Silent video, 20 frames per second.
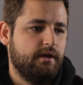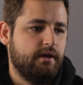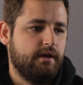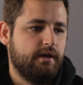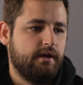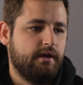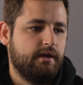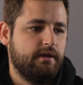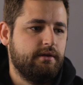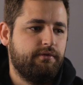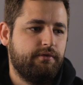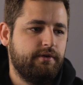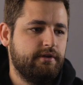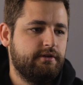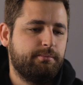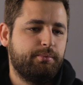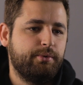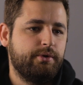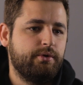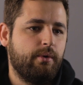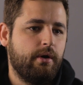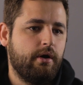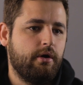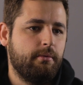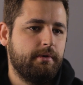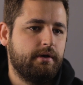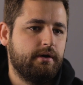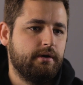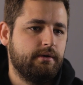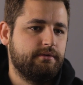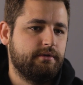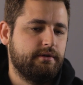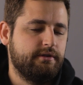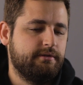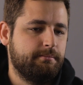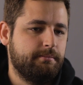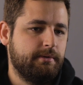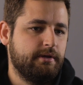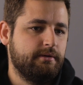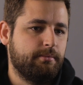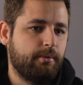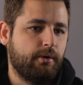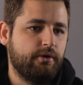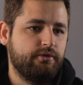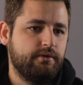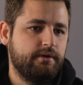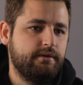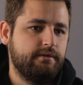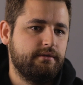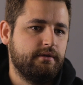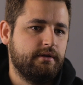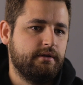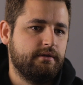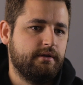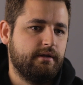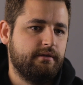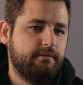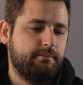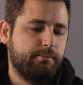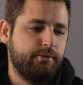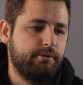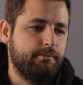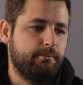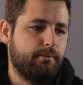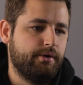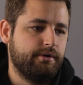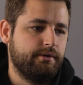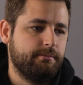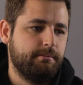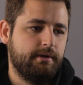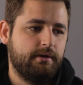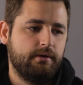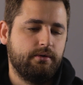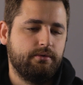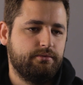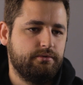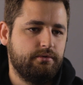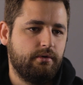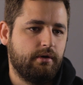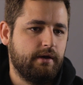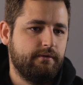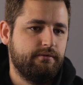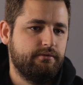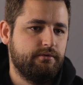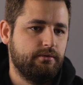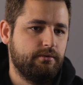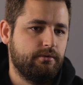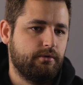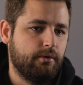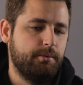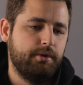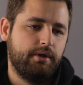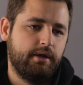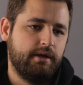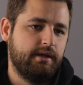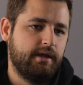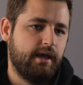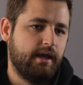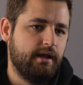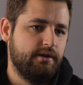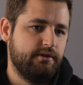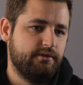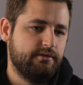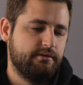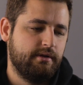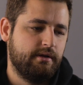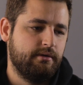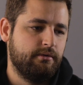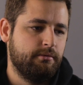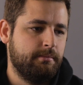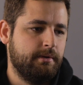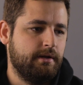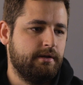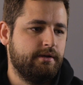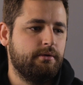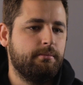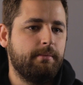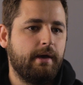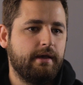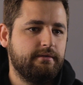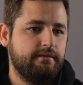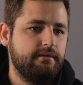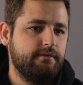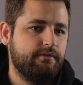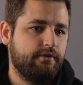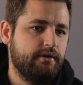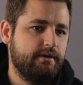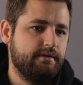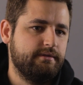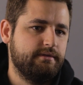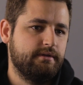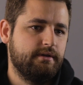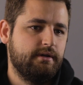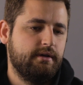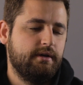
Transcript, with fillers: And it fits pretty well because we speak Portuguese, and that's pretty important because we don't have to communicate in English. That would be a little messy for us.